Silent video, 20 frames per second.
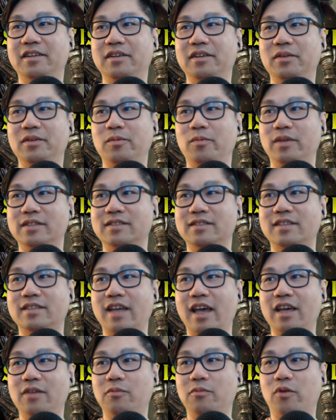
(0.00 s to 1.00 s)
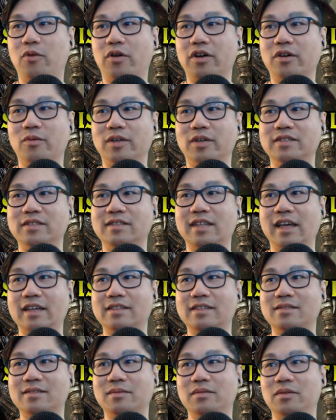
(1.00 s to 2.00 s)
Wednesday, Warrior
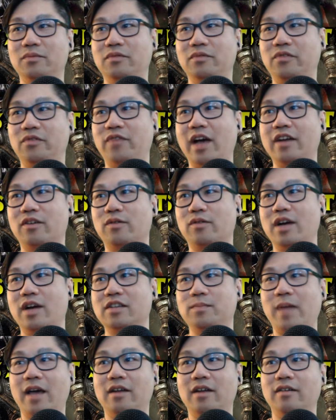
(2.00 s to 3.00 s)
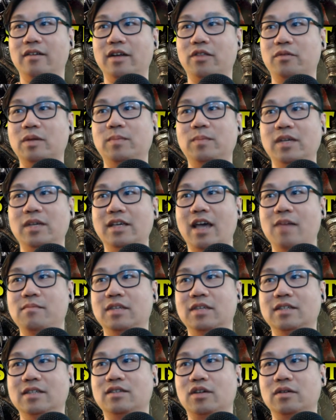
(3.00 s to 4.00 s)
Wednesdays with Final Ross Battle at 3 p.m.
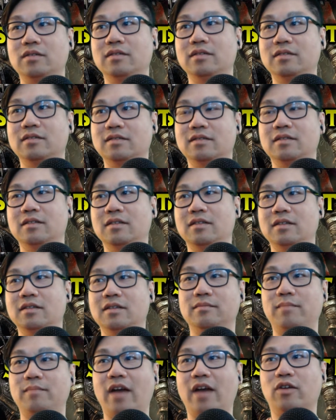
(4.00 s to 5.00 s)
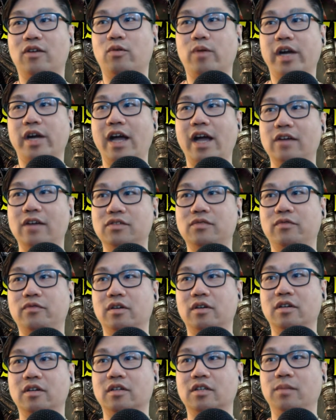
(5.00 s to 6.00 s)
Eastern. Battle Royales
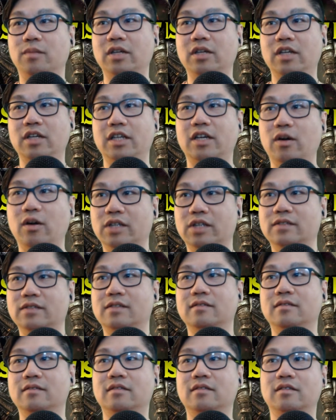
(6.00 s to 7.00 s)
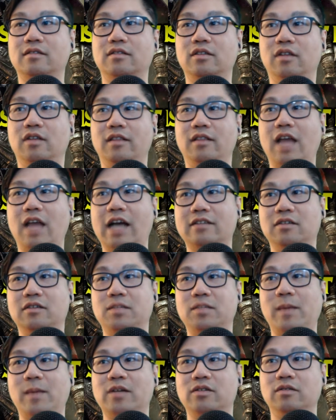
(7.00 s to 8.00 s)
for community coins to unlock those
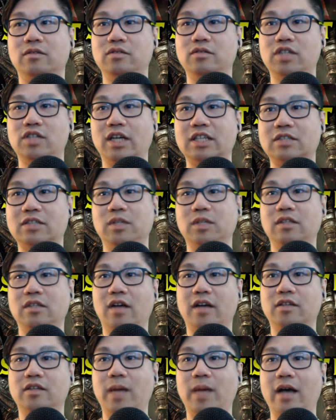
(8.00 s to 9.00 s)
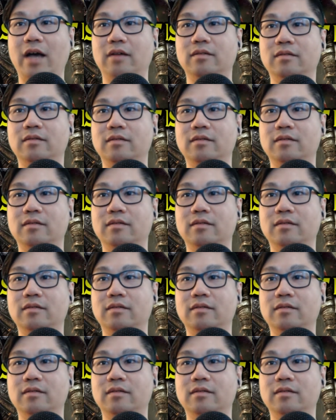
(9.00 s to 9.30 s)
special loot chests we talked about.